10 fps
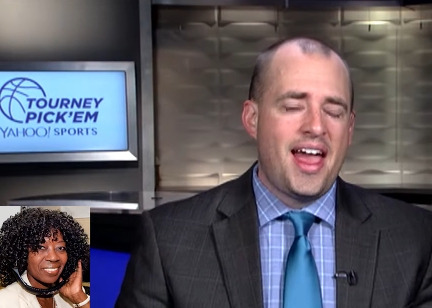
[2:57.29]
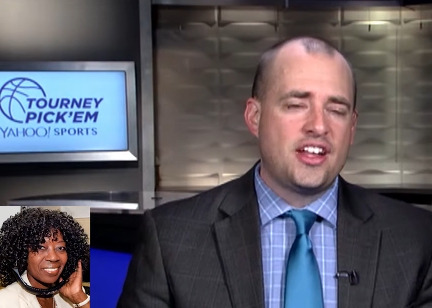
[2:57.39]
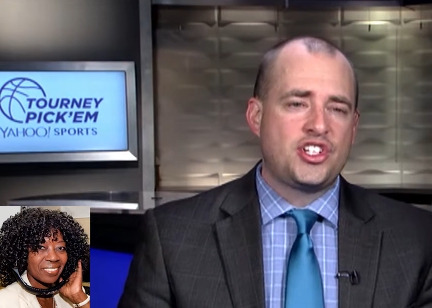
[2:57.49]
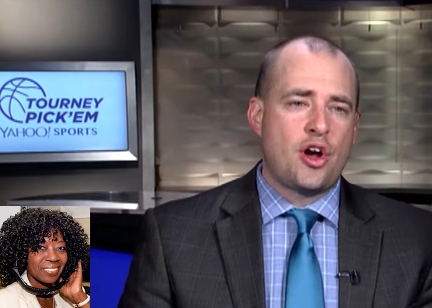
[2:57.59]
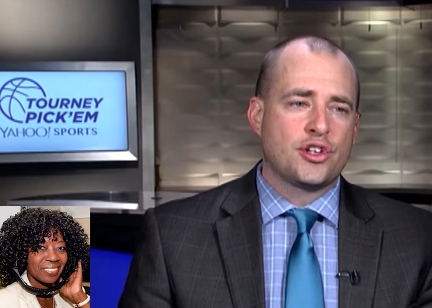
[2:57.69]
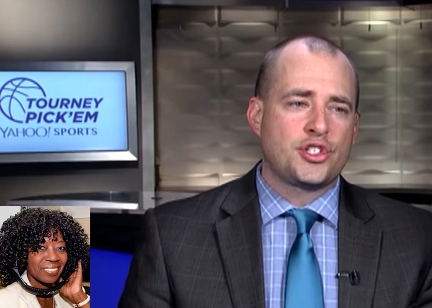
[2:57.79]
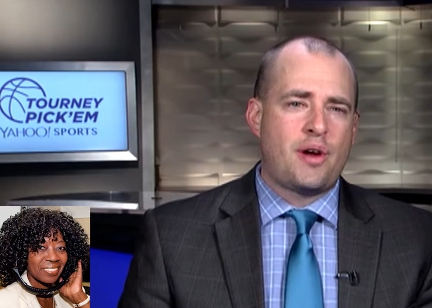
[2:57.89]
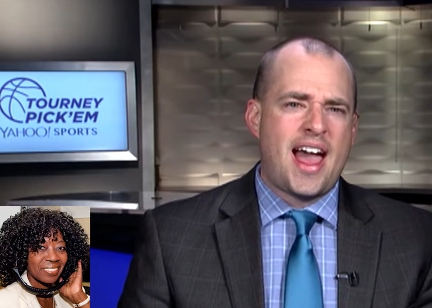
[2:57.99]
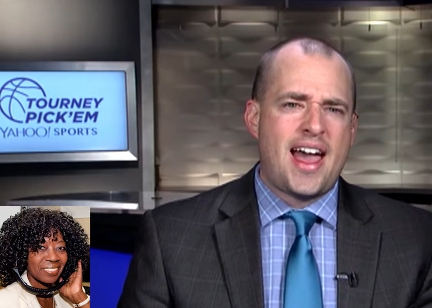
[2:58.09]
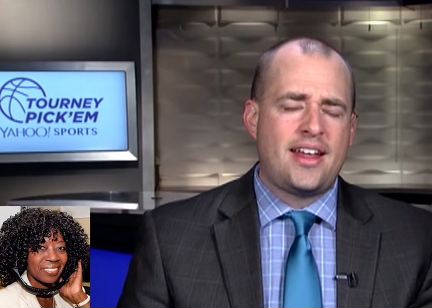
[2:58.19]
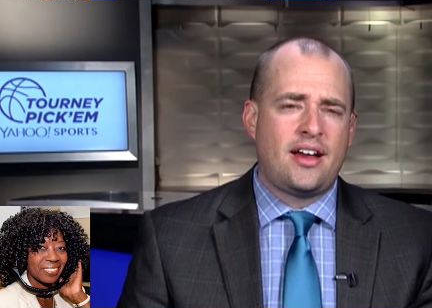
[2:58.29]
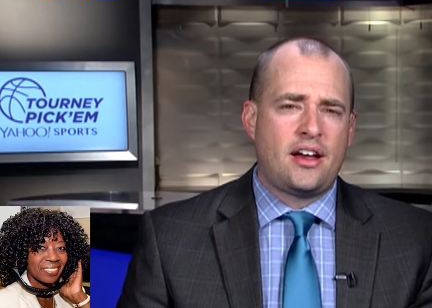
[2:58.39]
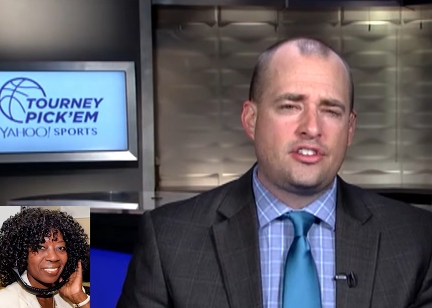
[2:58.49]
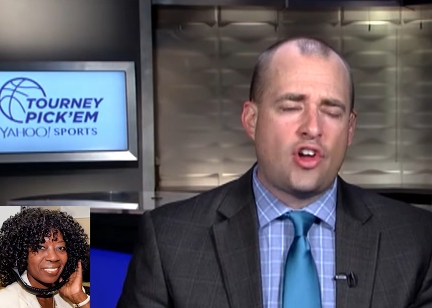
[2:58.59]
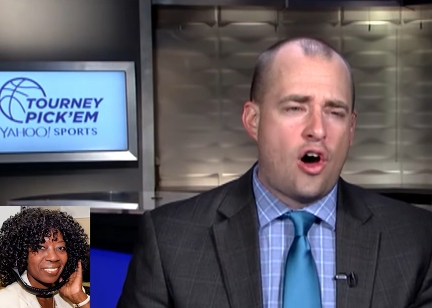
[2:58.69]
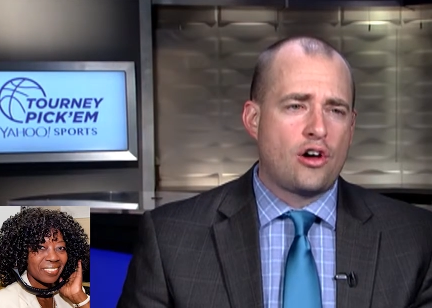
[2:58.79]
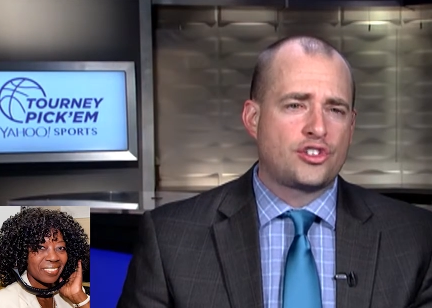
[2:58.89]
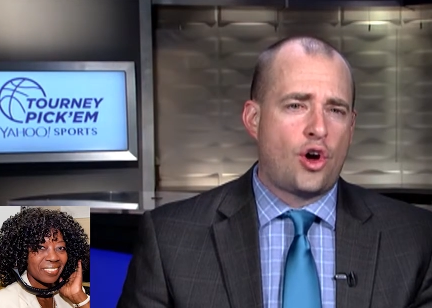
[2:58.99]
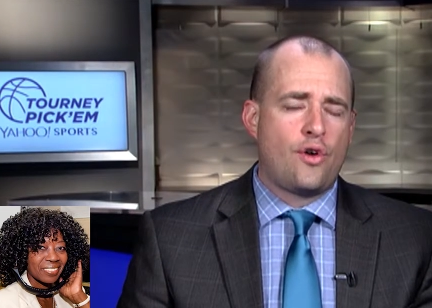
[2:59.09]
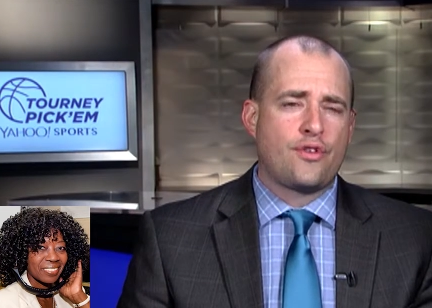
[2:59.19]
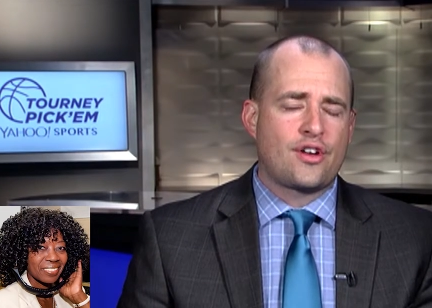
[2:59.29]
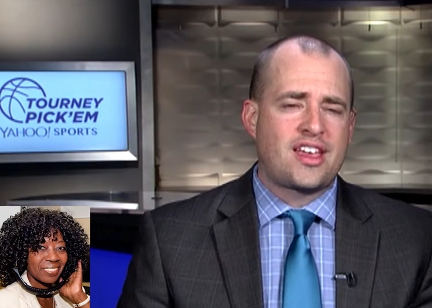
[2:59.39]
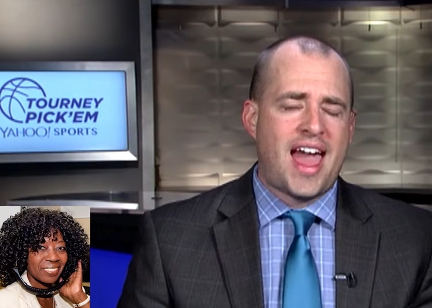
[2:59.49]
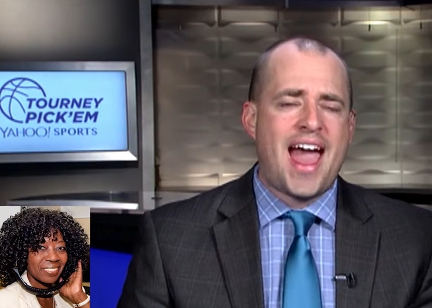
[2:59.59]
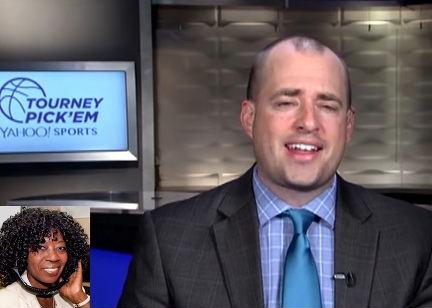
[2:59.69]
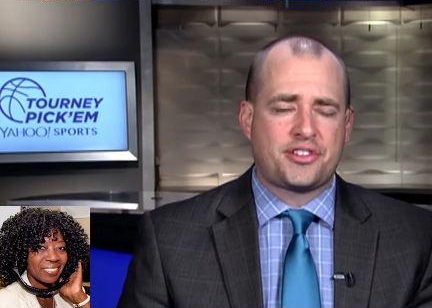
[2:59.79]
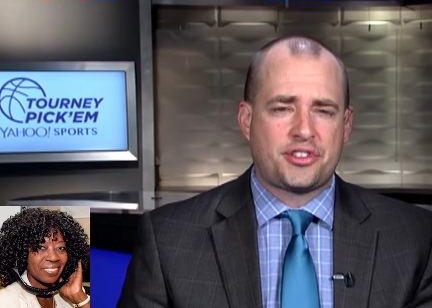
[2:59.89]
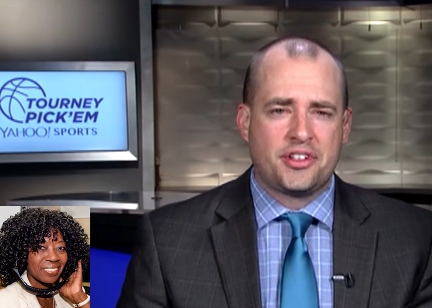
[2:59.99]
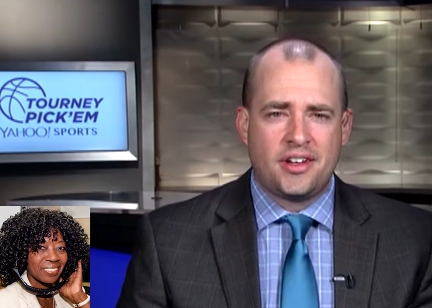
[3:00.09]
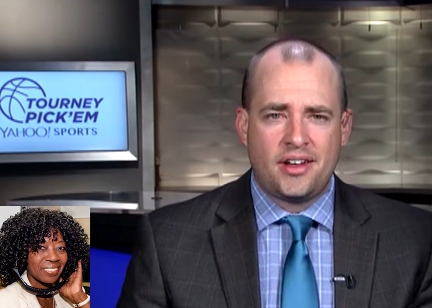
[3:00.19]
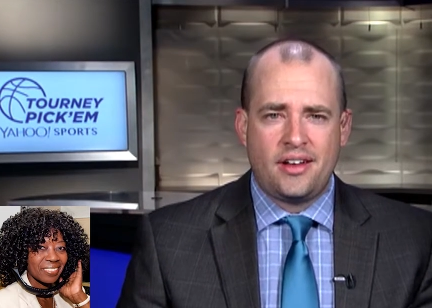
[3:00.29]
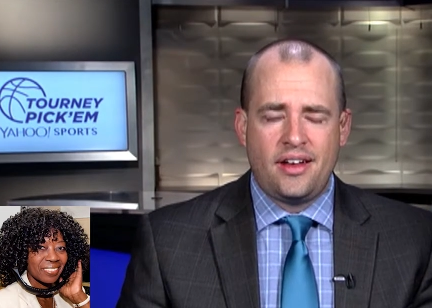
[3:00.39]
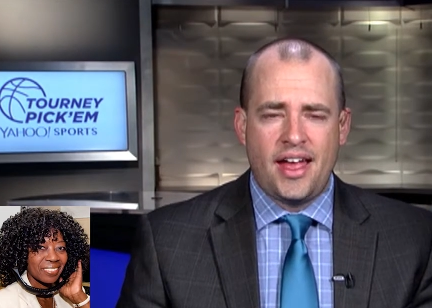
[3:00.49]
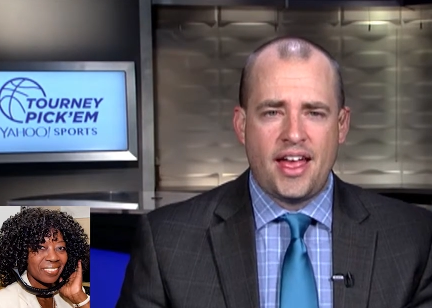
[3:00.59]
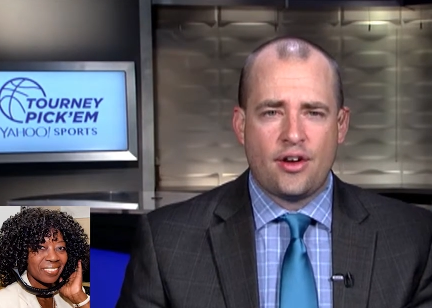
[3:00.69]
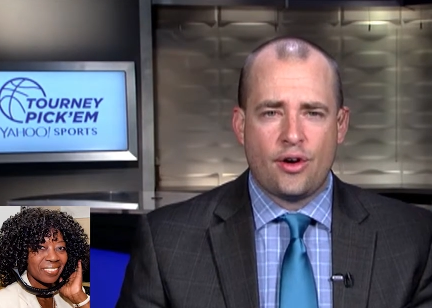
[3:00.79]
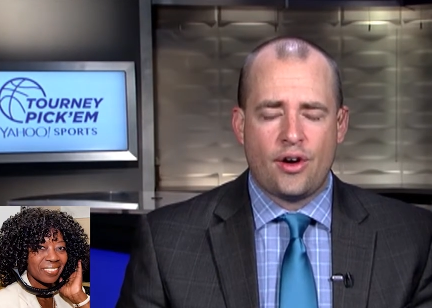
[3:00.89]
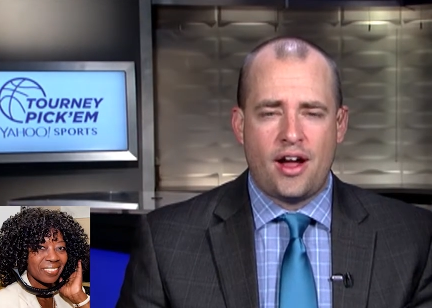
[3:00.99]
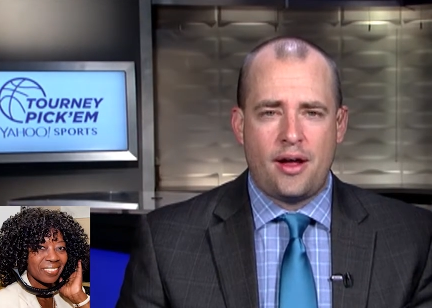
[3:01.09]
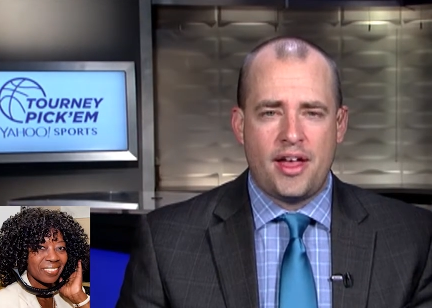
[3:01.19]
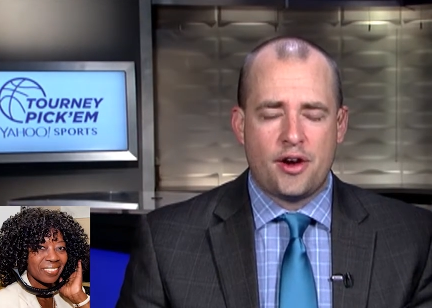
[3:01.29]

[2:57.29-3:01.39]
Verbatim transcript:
Speaker 1: And she also had uh, dogs over cats in her uh, in